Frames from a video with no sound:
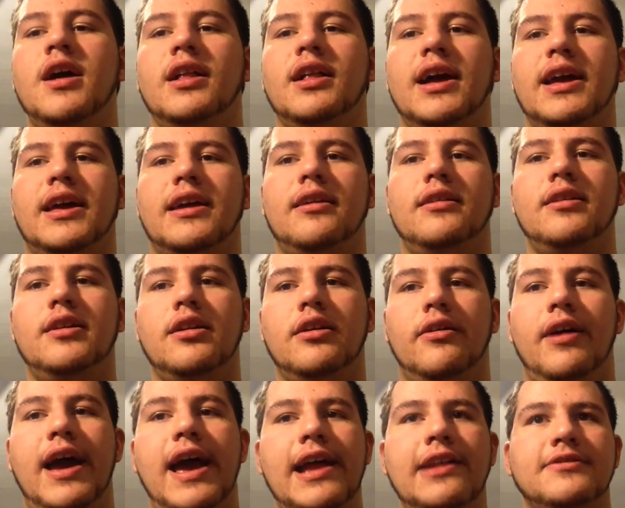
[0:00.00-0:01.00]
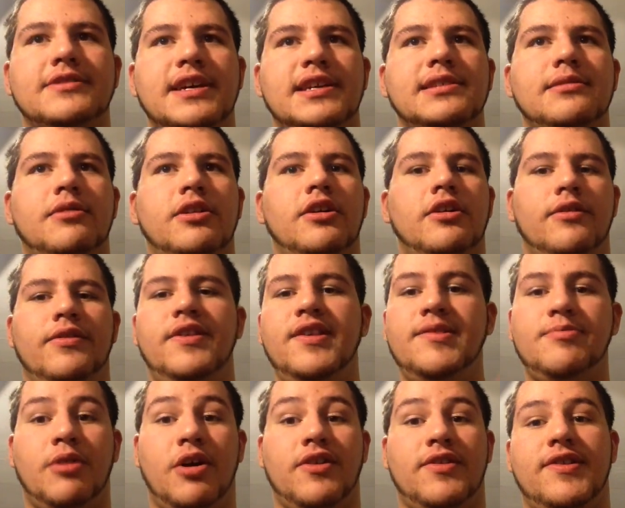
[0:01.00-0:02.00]
like, you know, a hater's like someone, oh,
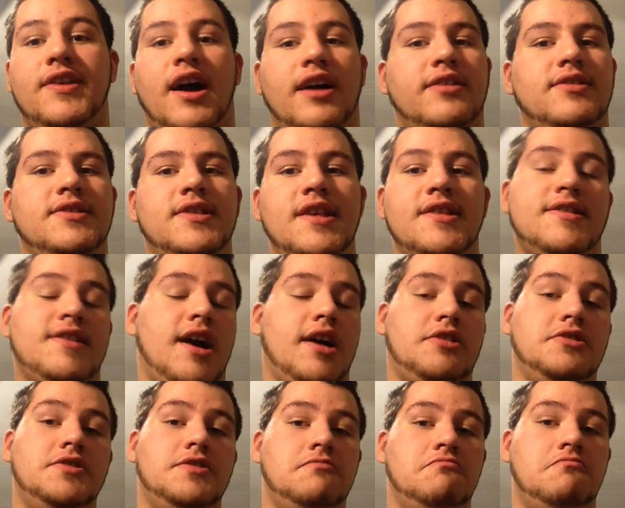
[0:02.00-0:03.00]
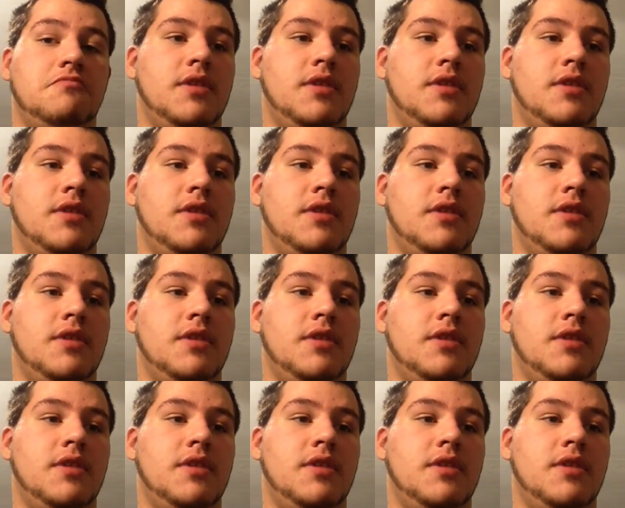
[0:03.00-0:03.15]
this part sucks, this sucks.